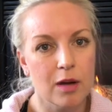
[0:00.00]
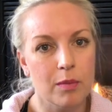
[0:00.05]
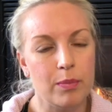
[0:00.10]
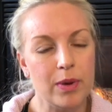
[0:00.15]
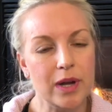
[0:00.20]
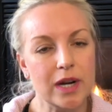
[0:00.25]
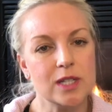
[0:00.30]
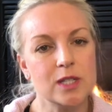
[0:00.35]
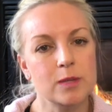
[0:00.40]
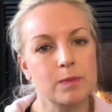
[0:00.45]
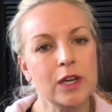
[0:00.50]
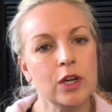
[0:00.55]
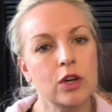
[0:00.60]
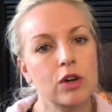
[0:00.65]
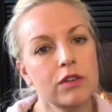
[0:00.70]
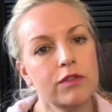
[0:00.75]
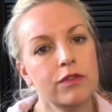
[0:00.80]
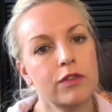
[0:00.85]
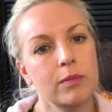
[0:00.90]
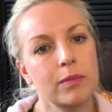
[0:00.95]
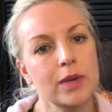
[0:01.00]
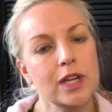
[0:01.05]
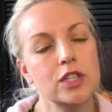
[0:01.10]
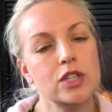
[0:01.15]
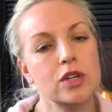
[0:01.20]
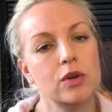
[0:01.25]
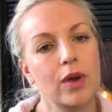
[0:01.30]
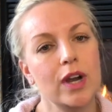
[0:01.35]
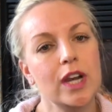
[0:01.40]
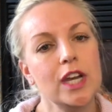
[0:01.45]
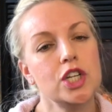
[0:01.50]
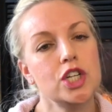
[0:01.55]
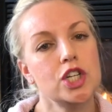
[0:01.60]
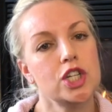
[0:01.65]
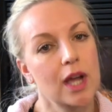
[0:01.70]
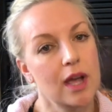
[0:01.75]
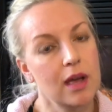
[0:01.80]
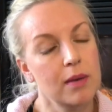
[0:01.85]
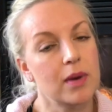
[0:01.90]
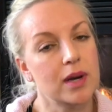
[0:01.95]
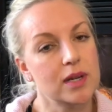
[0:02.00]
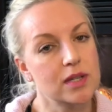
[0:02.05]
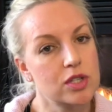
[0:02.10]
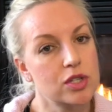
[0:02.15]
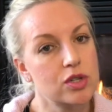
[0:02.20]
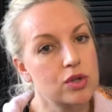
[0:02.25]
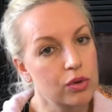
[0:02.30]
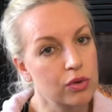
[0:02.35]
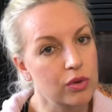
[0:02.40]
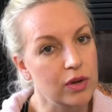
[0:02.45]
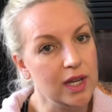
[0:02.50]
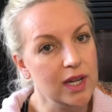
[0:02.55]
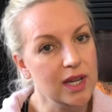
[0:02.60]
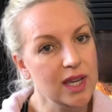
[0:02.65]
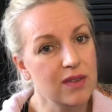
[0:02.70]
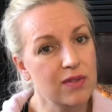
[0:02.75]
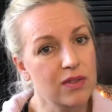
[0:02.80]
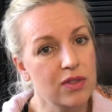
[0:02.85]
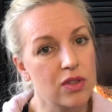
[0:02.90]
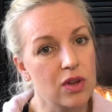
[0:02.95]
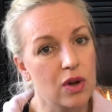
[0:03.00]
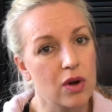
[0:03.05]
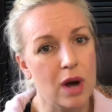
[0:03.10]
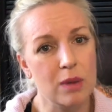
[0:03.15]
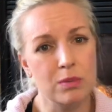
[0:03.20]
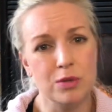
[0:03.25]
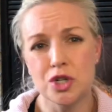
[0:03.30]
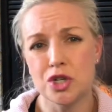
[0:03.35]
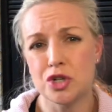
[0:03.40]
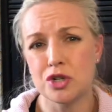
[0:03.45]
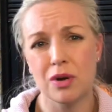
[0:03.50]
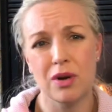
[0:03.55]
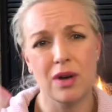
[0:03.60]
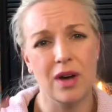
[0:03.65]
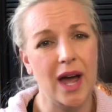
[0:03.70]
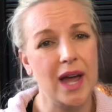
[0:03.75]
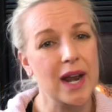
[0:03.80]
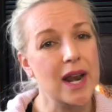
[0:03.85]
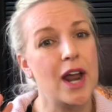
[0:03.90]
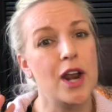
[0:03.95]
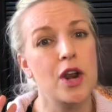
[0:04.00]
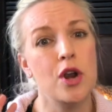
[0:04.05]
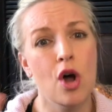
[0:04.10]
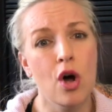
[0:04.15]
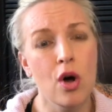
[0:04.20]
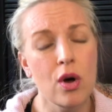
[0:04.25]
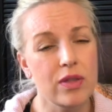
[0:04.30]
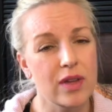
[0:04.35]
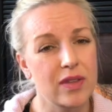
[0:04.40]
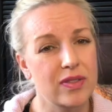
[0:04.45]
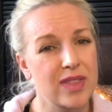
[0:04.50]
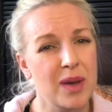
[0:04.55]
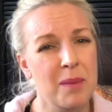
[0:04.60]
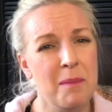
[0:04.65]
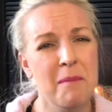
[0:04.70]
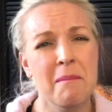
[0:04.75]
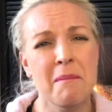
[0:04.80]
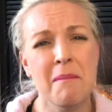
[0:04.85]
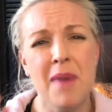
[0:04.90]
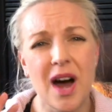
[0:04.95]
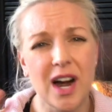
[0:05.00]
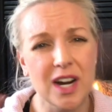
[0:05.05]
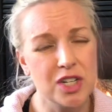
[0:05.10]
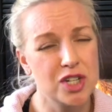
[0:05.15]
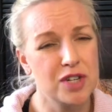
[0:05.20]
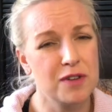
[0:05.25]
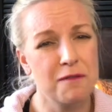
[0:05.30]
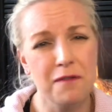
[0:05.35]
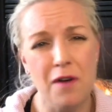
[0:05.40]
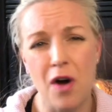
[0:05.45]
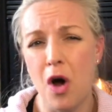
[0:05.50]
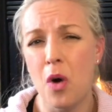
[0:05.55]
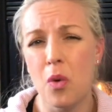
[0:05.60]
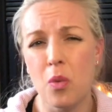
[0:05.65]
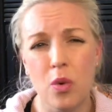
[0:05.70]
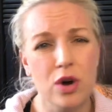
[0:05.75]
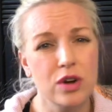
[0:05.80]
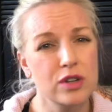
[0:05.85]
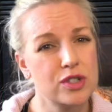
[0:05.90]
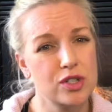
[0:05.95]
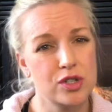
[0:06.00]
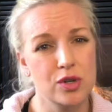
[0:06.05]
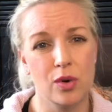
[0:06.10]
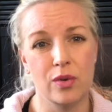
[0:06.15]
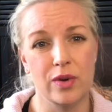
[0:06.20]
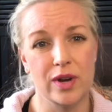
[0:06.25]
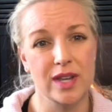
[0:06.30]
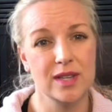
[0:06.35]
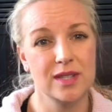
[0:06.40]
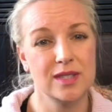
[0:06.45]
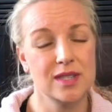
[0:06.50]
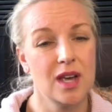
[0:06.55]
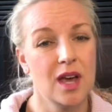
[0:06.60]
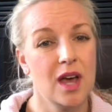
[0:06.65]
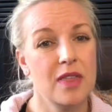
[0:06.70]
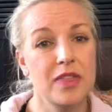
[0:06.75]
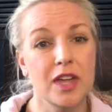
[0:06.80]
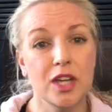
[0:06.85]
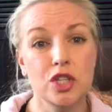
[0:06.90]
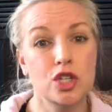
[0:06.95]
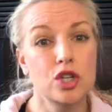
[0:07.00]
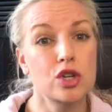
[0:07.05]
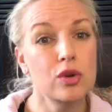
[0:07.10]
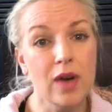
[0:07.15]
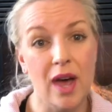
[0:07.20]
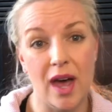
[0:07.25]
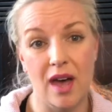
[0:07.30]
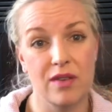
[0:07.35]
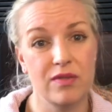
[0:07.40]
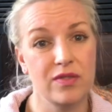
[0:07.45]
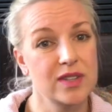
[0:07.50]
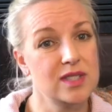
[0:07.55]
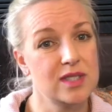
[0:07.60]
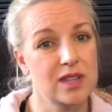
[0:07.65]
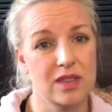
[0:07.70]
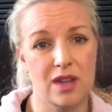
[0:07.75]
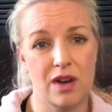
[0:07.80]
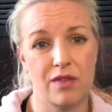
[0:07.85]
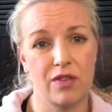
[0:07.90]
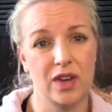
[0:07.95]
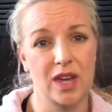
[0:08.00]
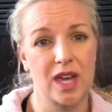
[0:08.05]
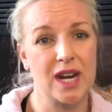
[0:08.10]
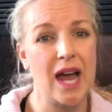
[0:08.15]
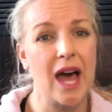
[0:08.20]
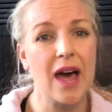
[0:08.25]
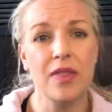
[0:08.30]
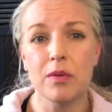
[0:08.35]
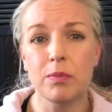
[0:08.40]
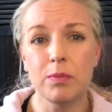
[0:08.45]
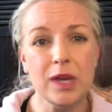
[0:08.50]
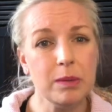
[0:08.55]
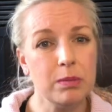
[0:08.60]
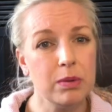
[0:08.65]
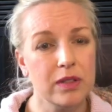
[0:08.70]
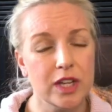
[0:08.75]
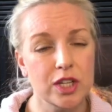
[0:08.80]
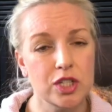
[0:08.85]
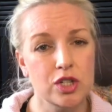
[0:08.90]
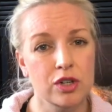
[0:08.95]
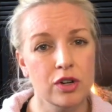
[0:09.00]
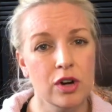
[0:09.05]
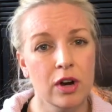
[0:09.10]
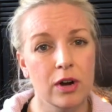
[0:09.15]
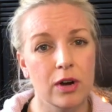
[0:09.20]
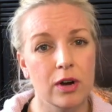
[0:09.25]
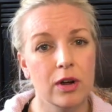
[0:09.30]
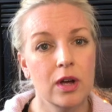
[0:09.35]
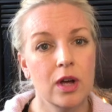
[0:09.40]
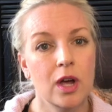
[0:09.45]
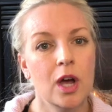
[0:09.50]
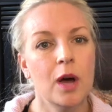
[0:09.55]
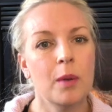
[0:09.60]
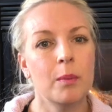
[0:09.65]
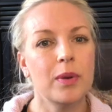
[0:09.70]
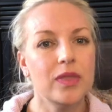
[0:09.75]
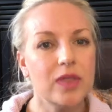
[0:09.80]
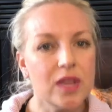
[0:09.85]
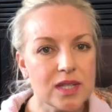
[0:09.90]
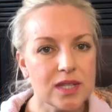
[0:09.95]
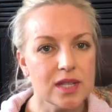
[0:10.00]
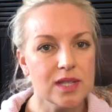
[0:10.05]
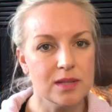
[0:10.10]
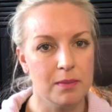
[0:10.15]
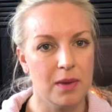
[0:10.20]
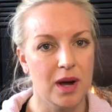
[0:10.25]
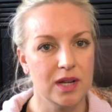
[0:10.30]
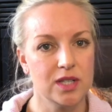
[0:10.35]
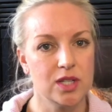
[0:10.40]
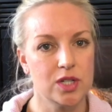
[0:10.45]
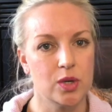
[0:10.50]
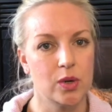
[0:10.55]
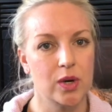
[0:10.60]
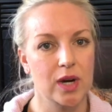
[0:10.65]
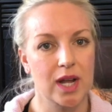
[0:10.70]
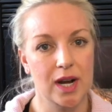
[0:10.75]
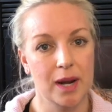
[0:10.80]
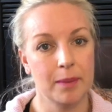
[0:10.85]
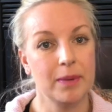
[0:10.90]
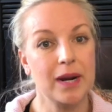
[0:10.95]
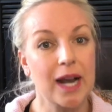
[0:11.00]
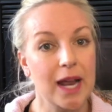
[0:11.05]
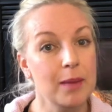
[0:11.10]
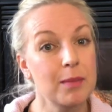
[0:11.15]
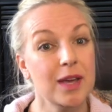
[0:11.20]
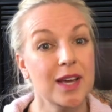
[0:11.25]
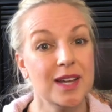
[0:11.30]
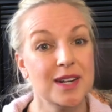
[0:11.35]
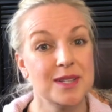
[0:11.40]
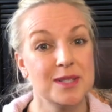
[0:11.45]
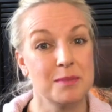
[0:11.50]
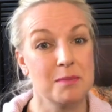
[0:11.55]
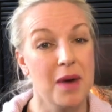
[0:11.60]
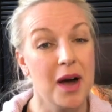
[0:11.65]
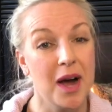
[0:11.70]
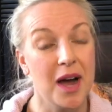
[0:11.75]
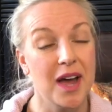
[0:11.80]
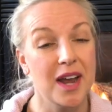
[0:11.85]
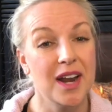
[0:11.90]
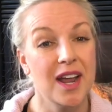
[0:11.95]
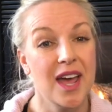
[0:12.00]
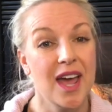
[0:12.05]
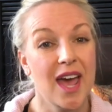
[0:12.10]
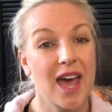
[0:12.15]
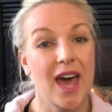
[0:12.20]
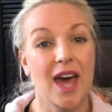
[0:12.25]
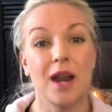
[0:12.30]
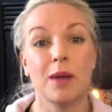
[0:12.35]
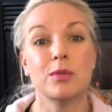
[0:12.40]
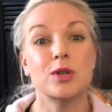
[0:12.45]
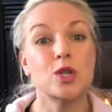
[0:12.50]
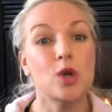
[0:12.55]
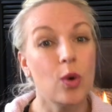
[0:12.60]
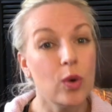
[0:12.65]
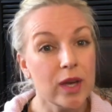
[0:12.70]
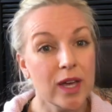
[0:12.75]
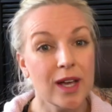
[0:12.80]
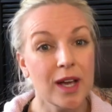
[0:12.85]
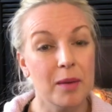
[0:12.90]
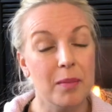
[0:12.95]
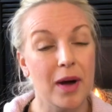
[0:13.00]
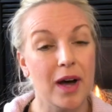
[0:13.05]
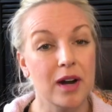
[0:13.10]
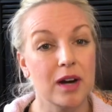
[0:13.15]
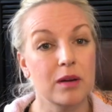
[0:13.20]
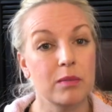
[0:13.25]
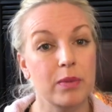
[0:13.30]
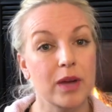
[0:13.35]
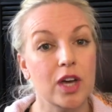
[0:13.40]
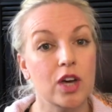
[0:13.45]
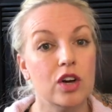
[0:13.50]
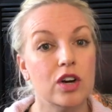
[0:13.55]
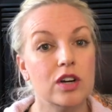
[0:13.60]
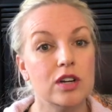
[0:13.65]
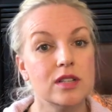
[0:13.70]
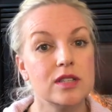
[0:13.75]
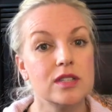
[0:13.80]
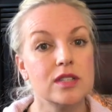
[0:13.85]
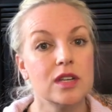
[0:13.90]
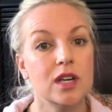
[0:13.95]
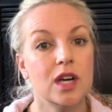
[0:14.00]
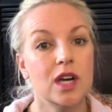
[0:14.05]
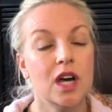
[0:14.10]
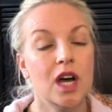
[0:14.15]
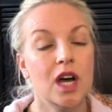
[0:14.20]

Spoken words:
but it's been good for me to really share my story, even though I'm sure and I know that there are much far worse stories that you have in South Africa and other people that you know. But this is my story and I'm claiming it as mine, and I'm talking about it because